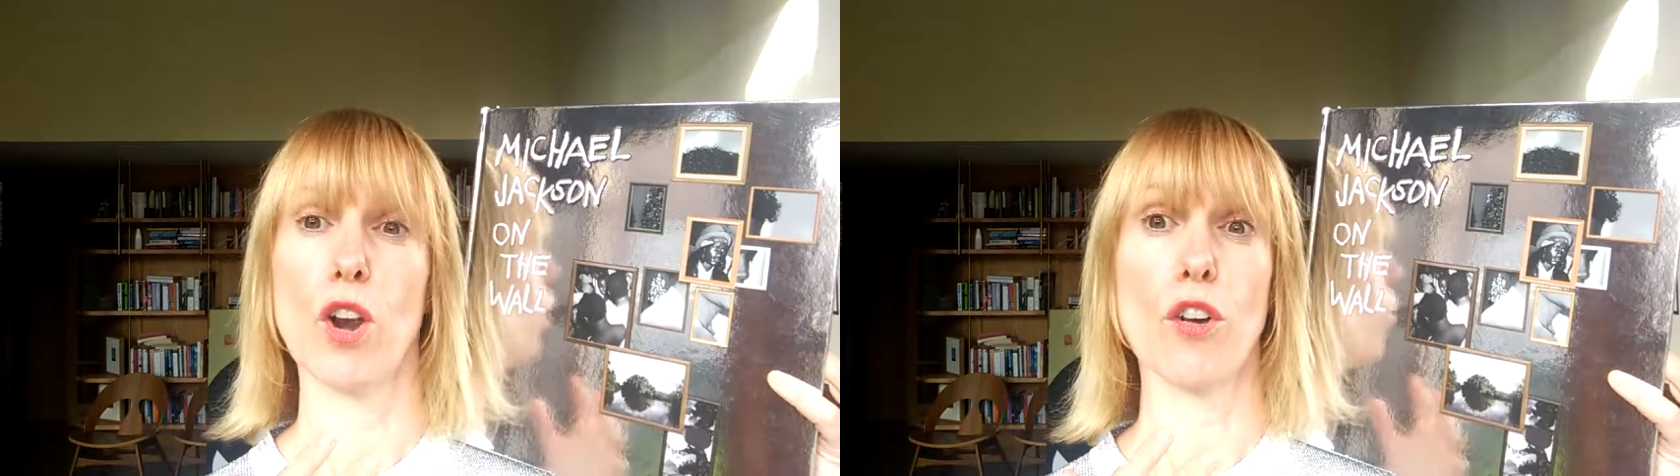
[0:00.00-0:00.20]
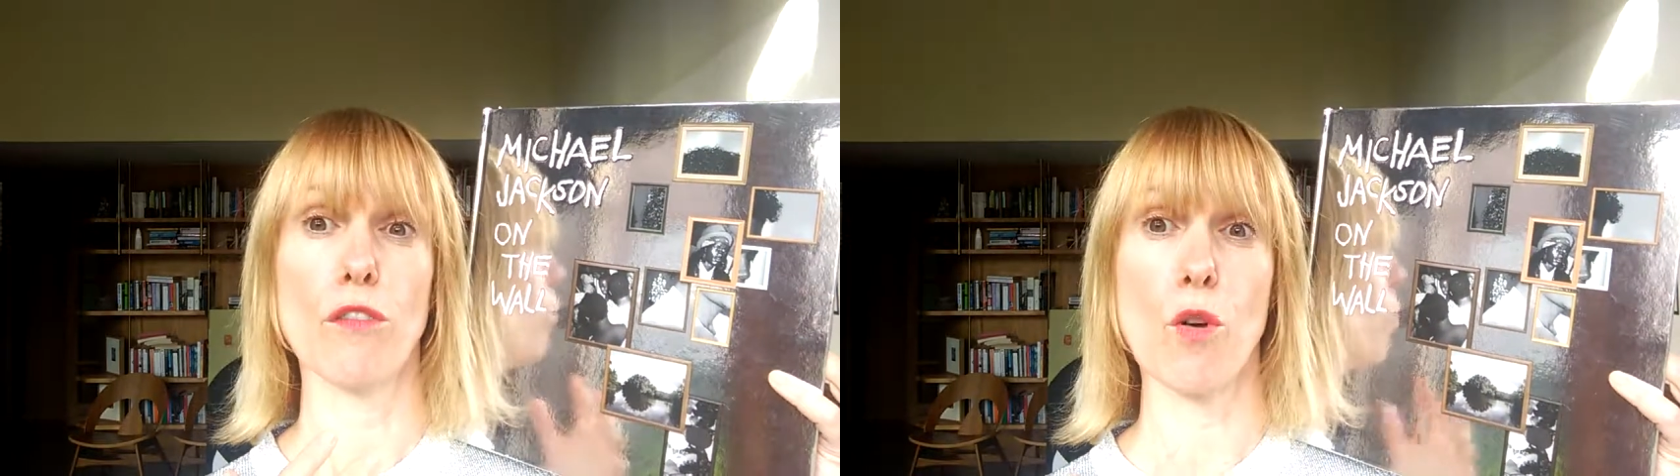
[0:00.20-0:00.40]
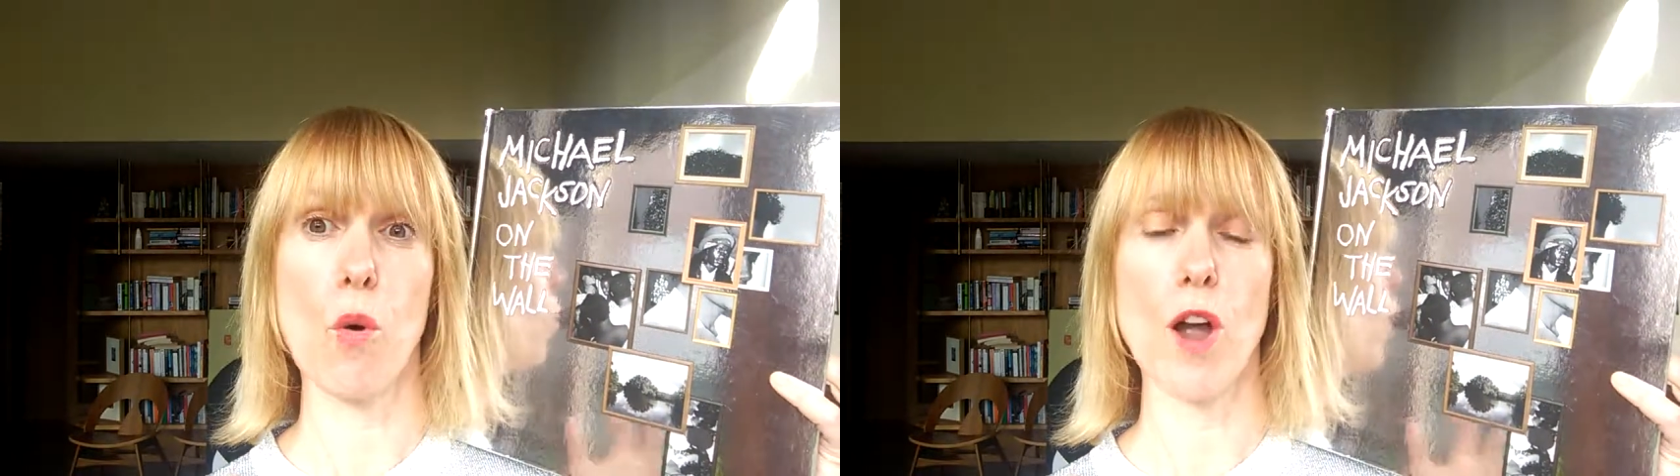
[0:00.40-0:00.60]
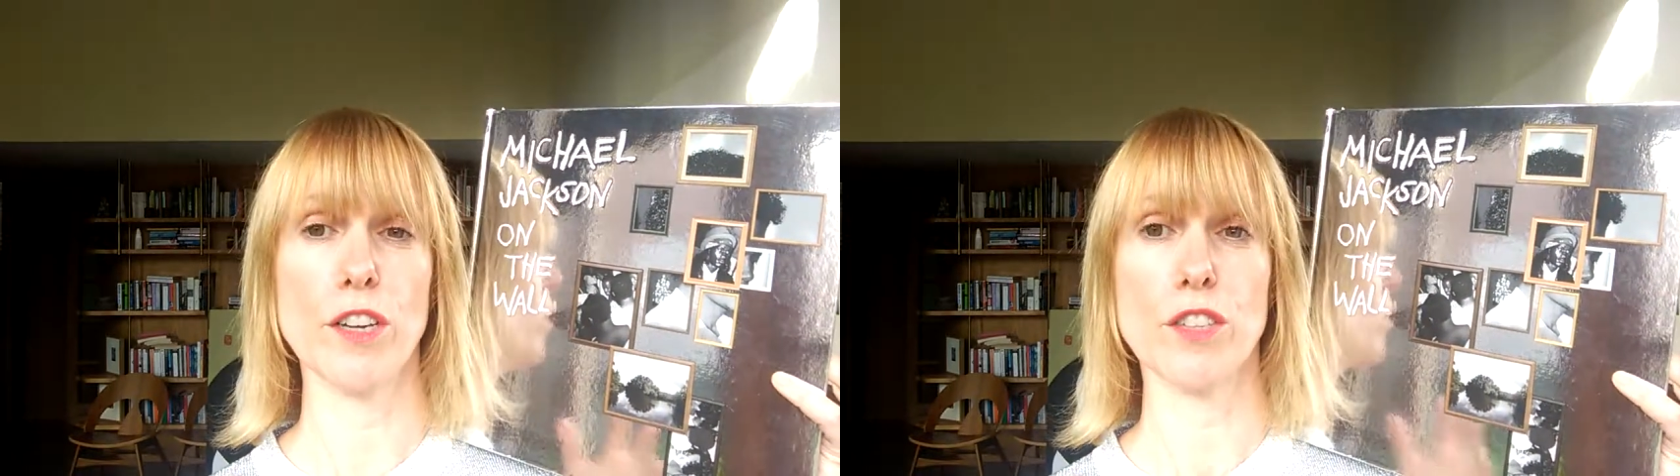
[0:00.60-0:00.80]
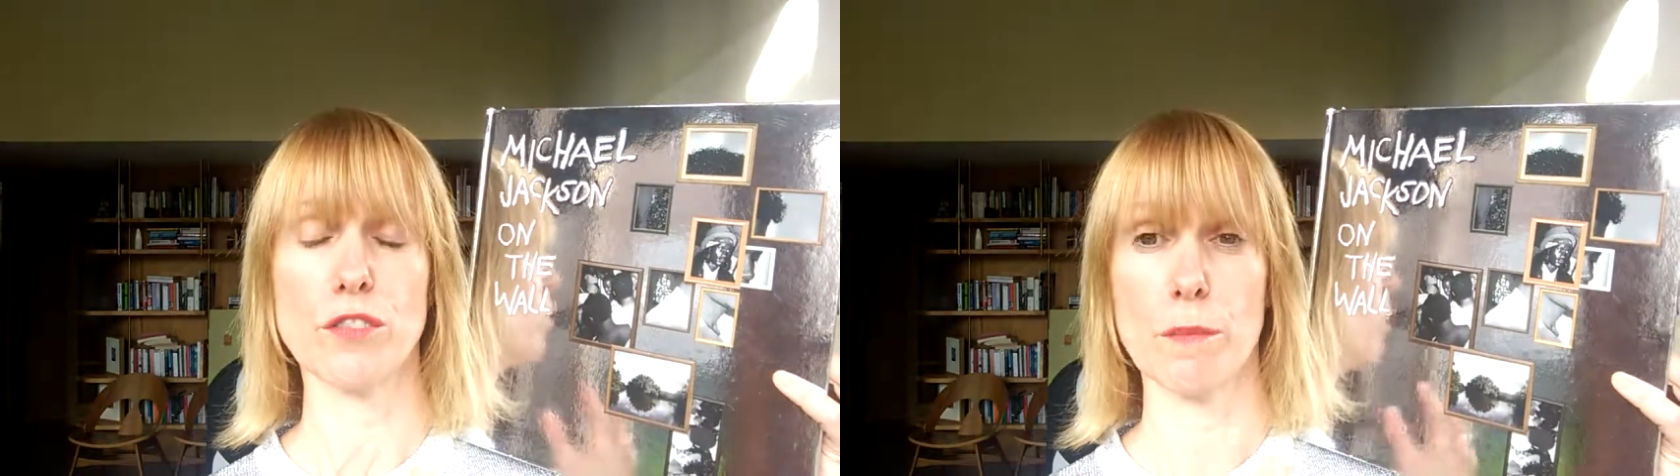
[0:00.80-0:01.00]
a lot of
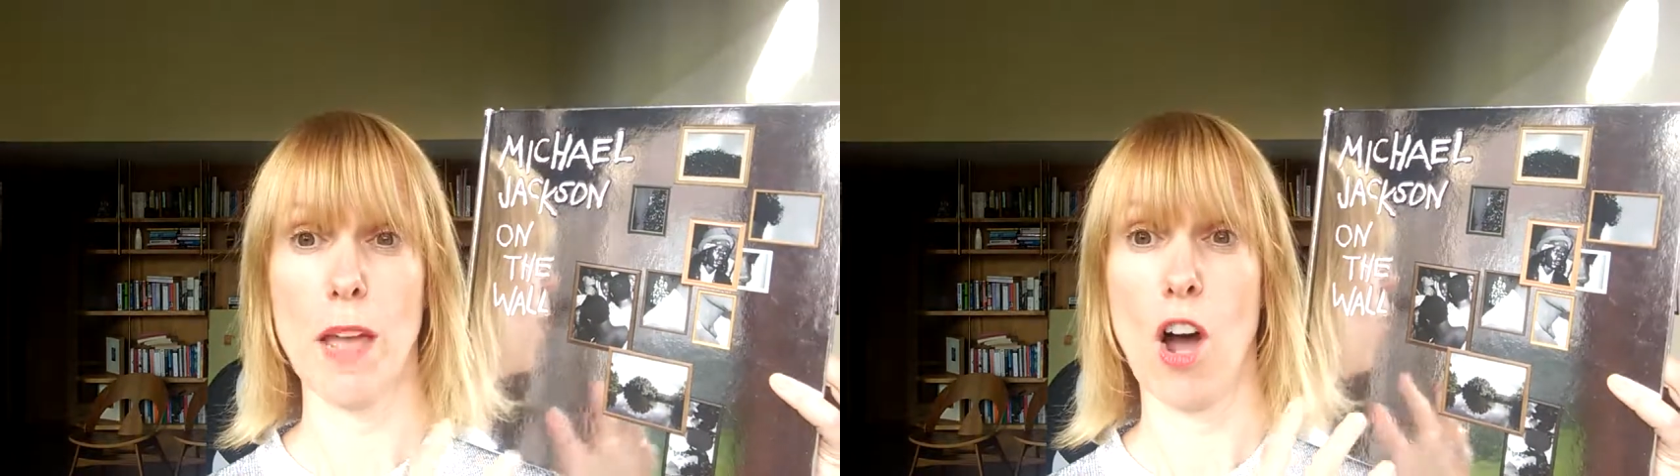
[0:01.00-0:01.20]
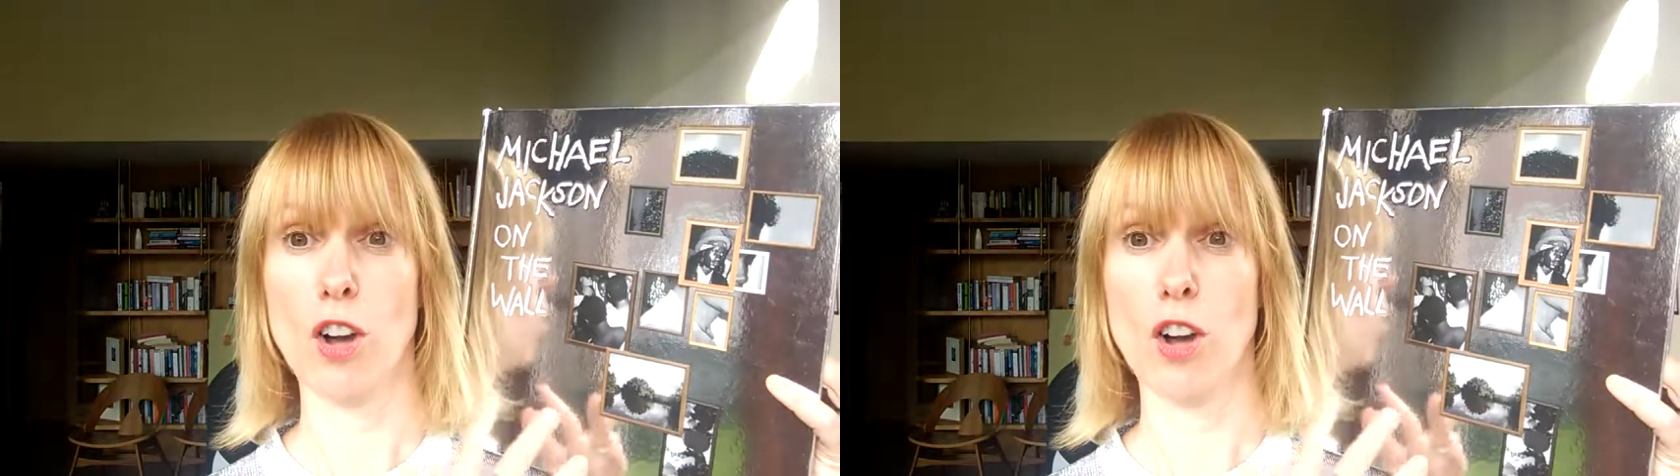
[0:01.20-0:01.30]
quotes from the